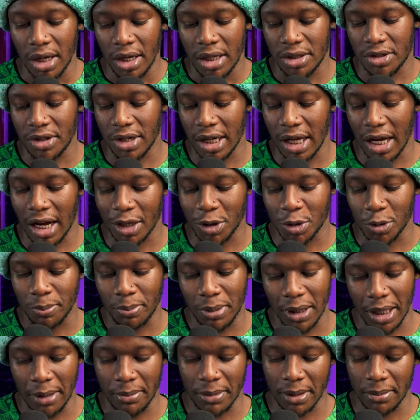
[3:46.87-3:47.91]
it's really hard to
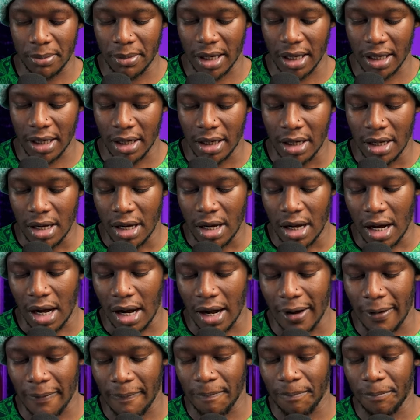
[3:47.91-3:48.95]
blame the man.
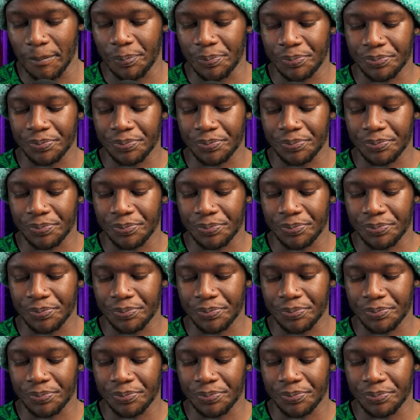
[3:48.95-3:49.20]
Um